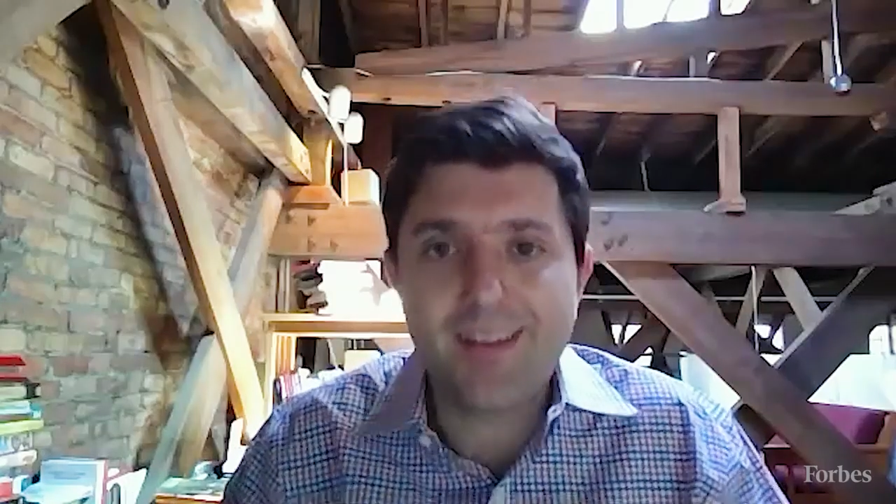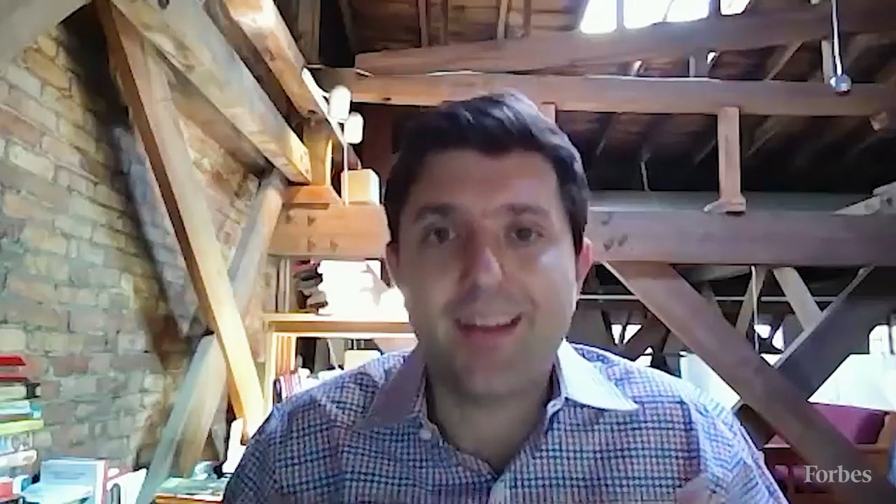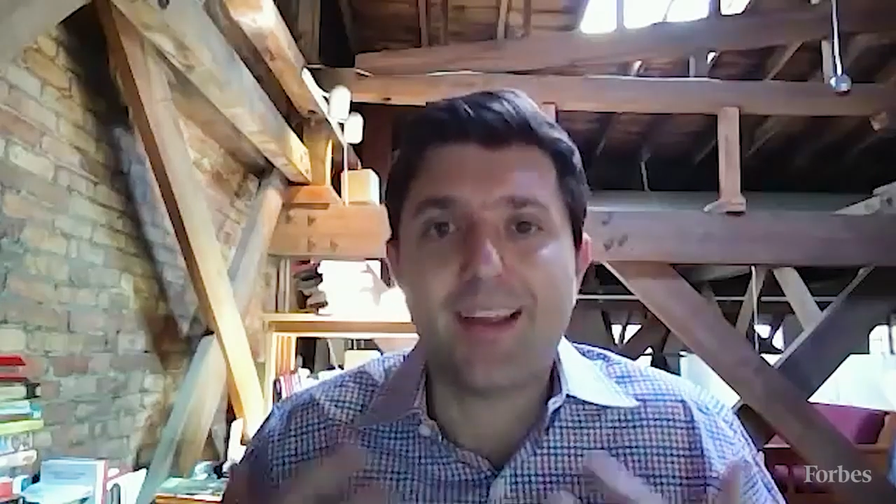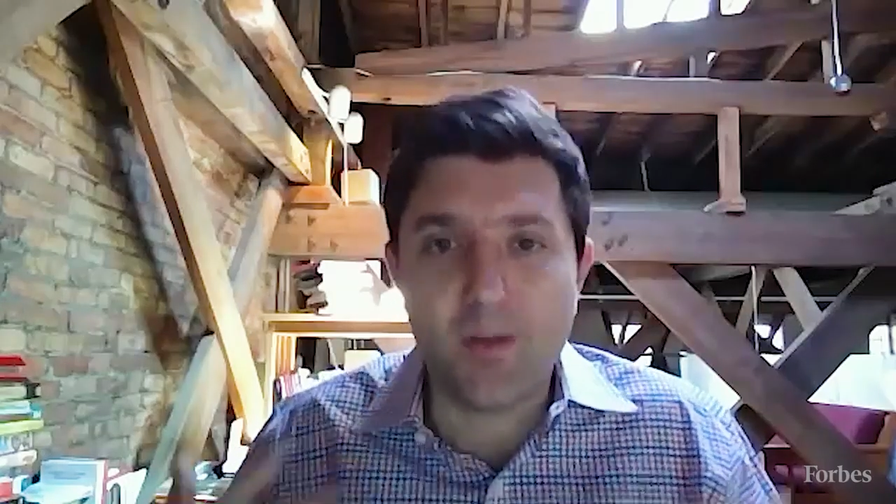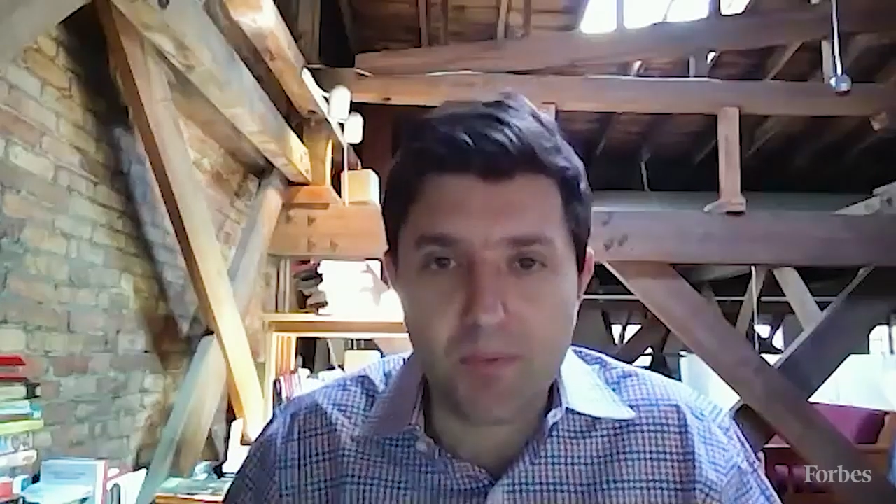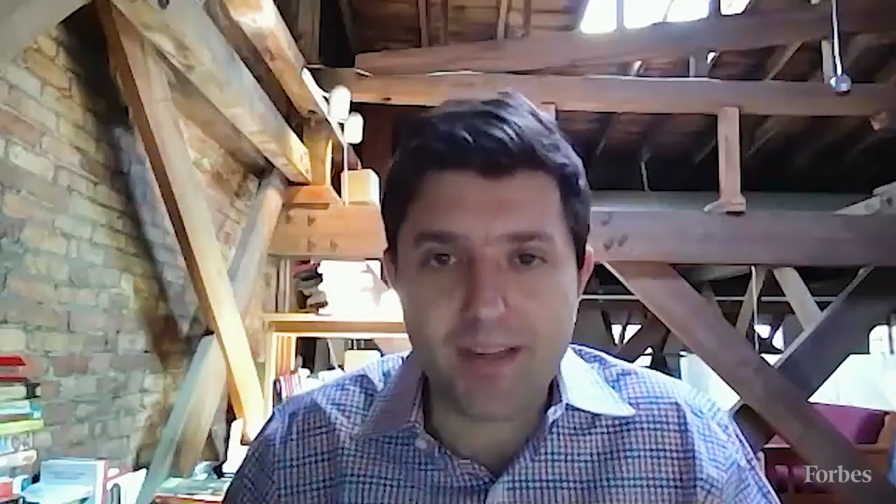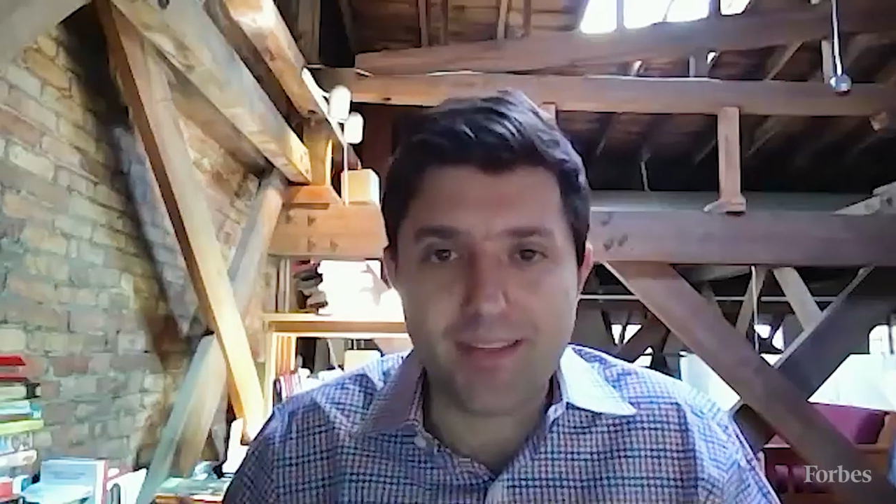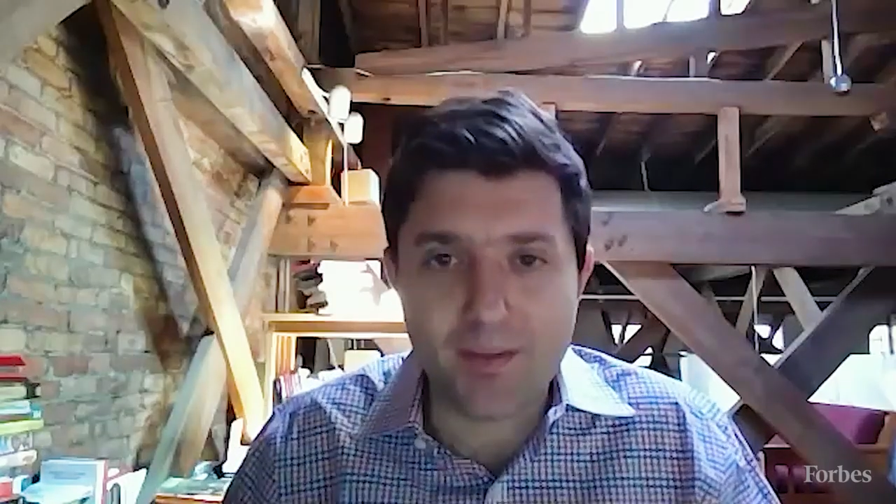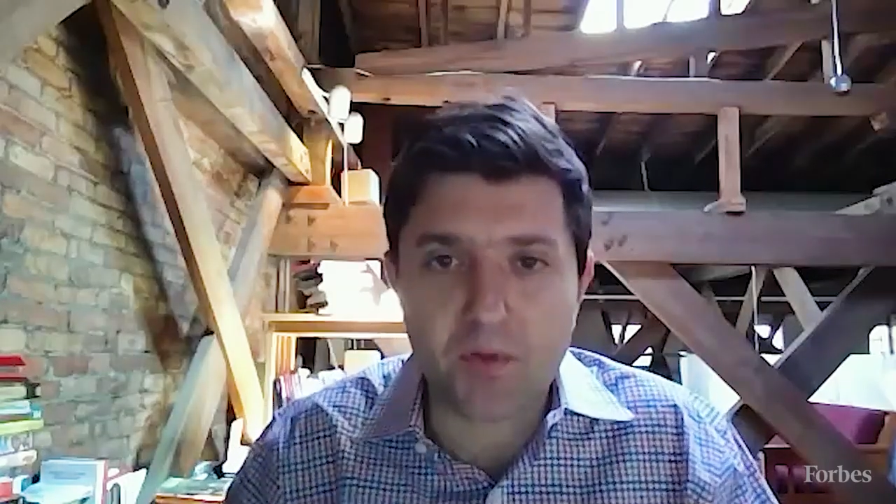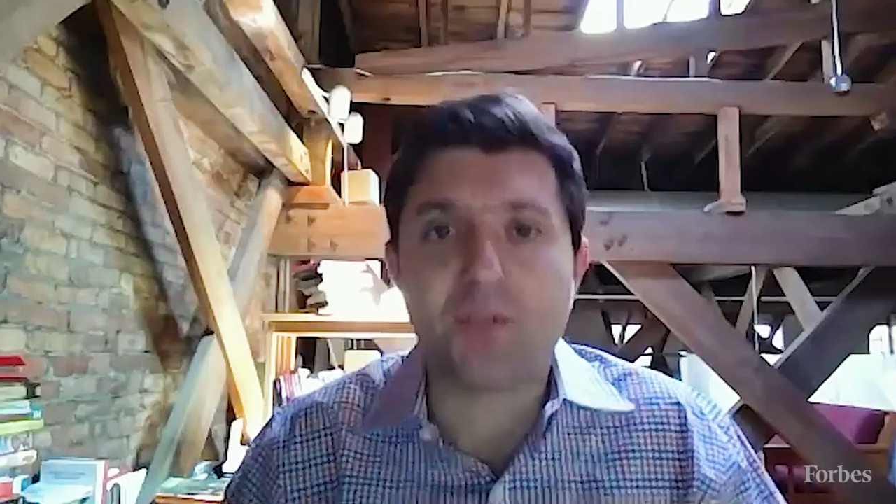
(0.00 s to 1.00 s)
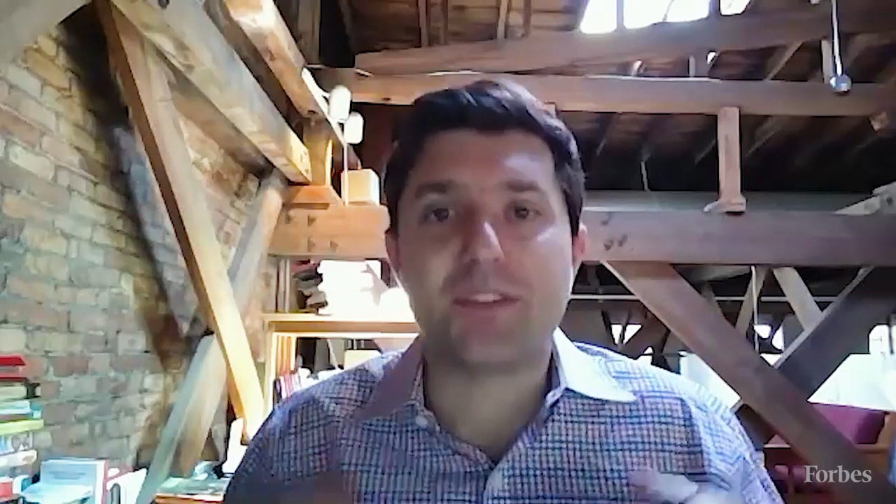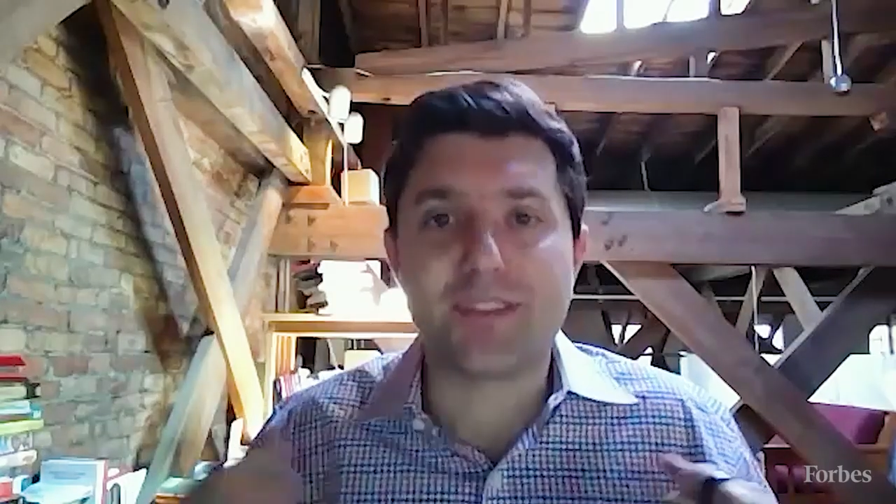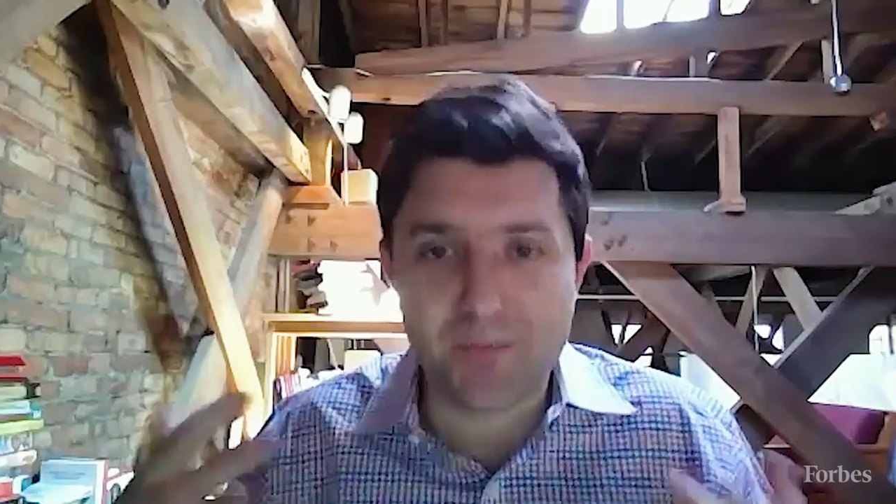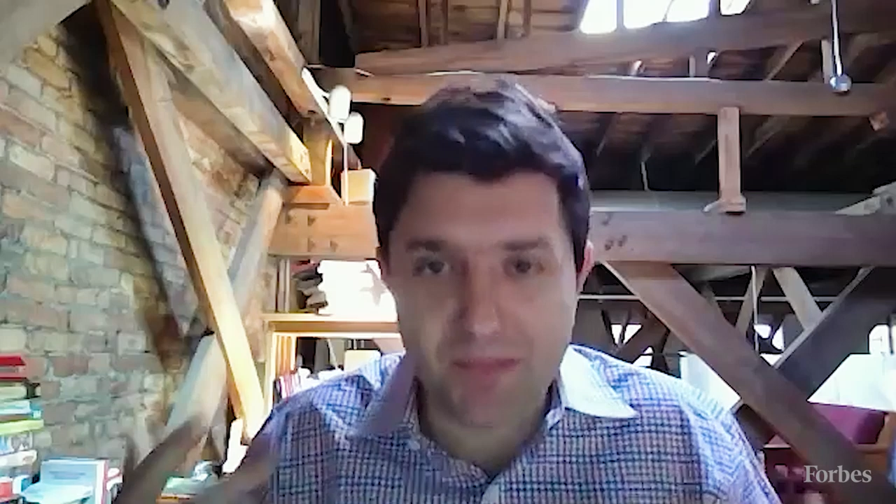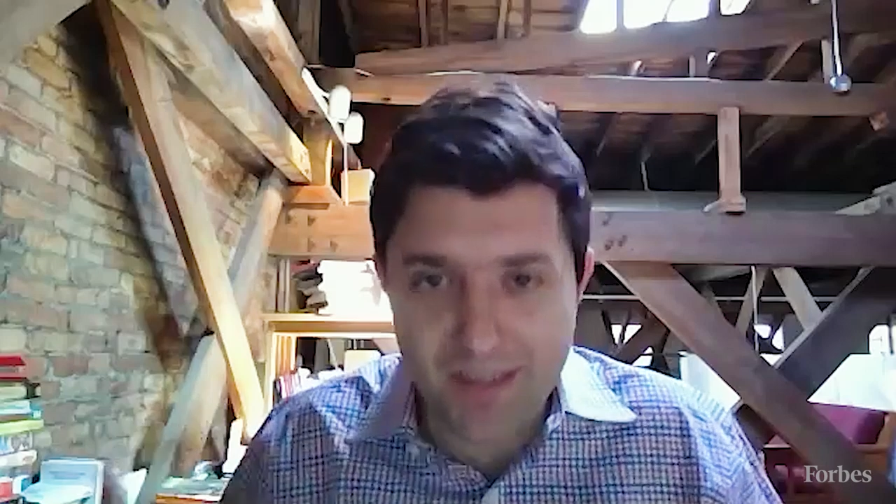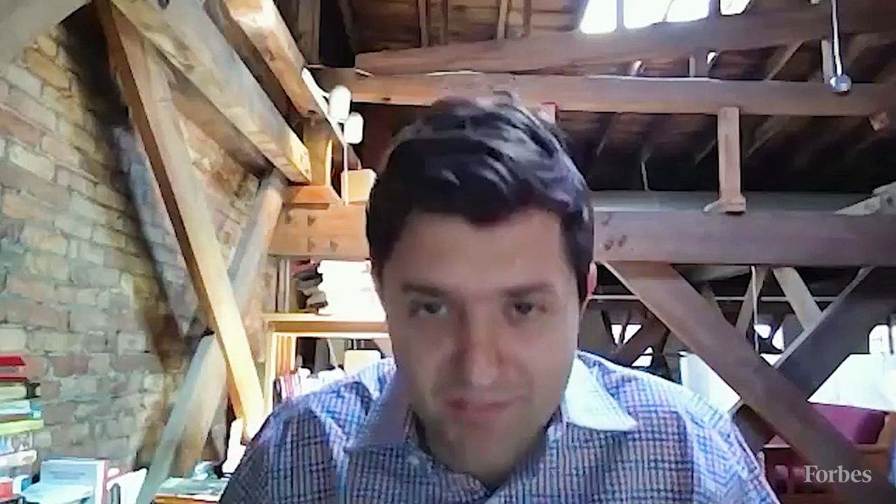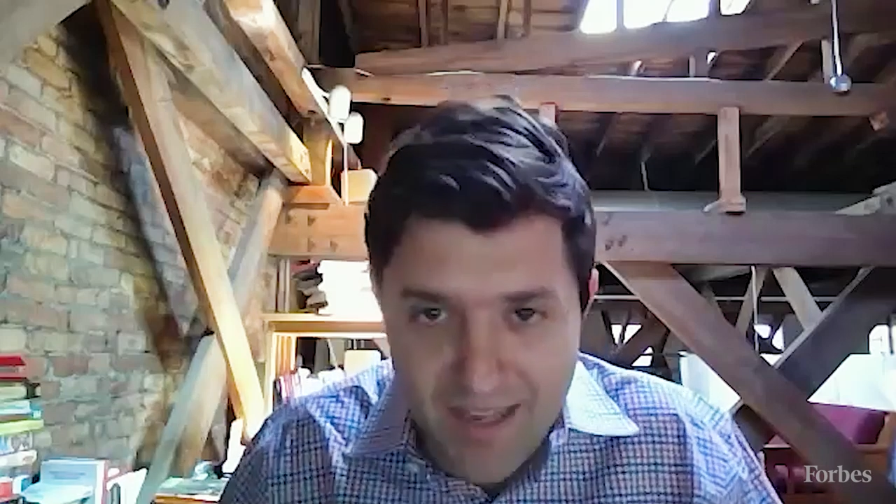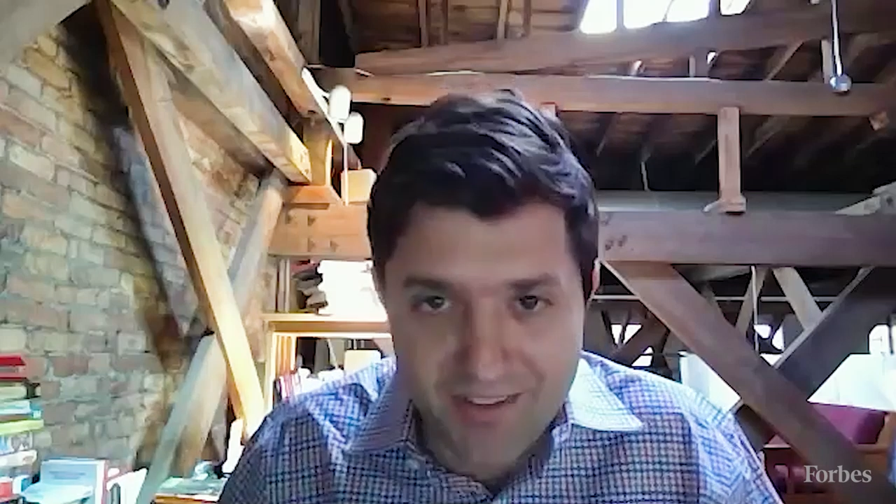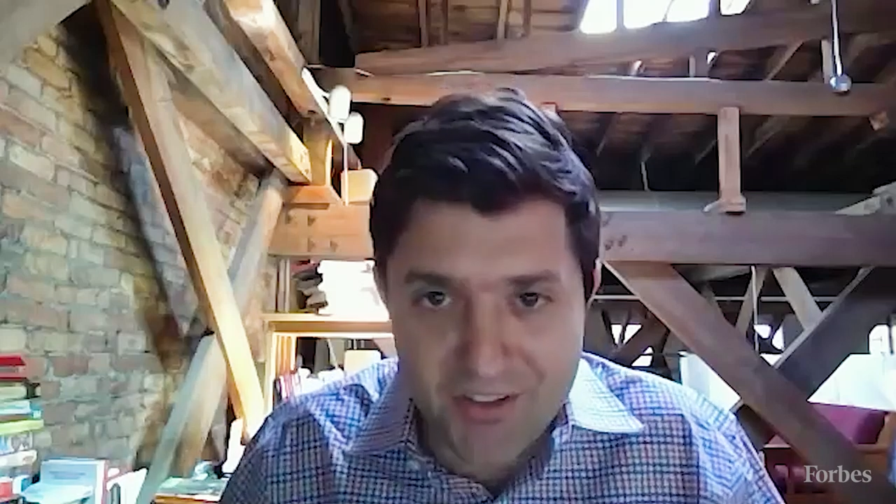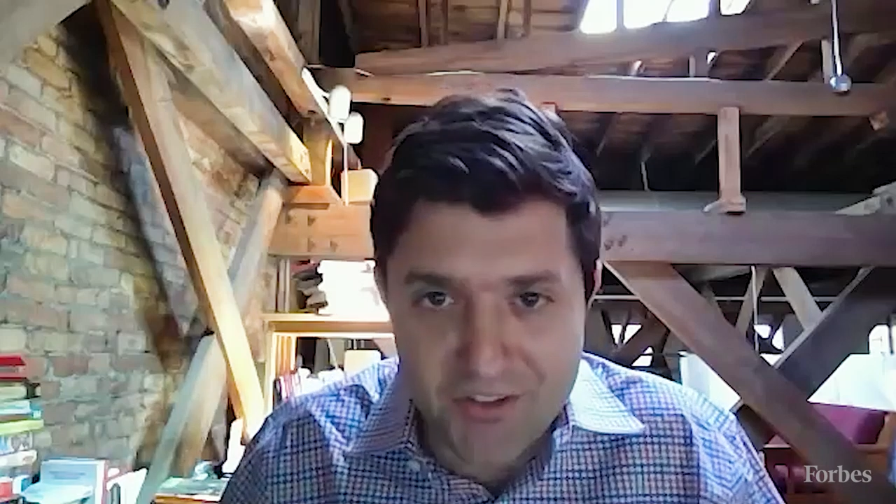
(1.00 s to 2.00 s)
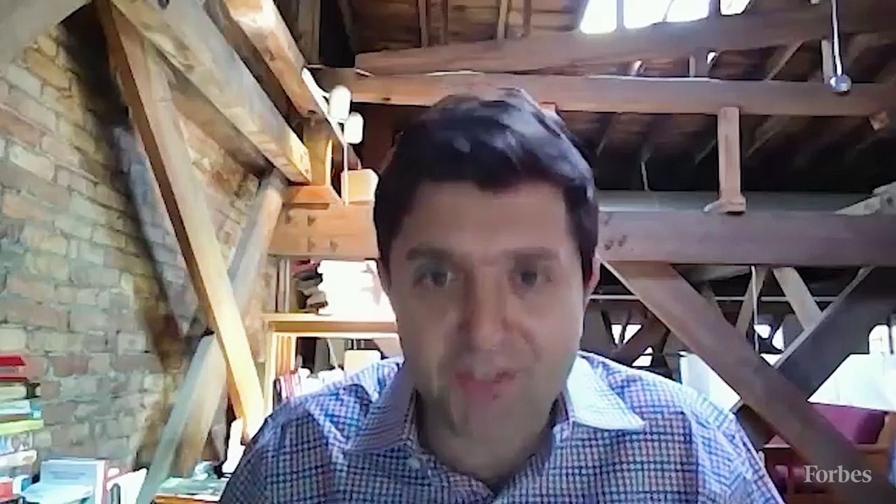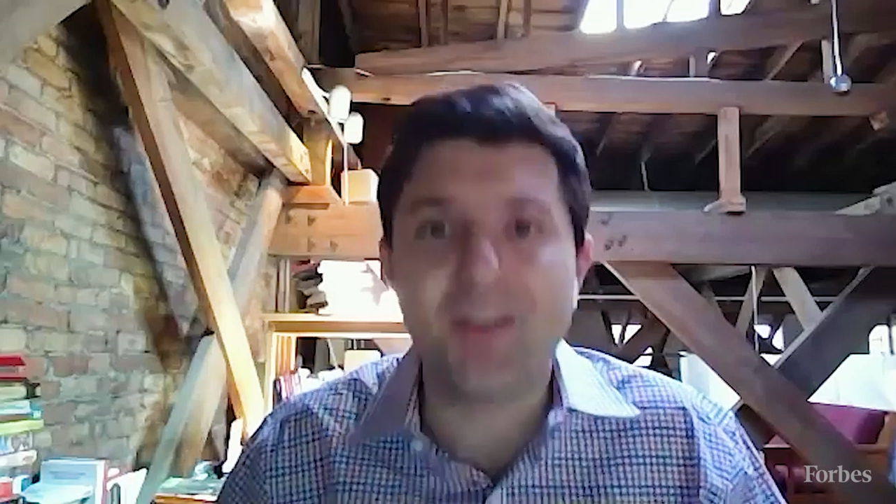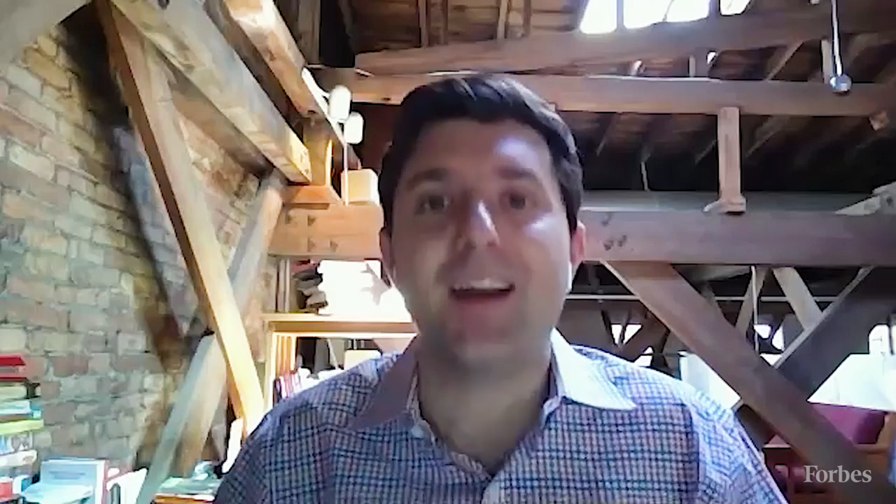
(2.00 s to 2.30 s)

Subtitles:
a company that produces something of value,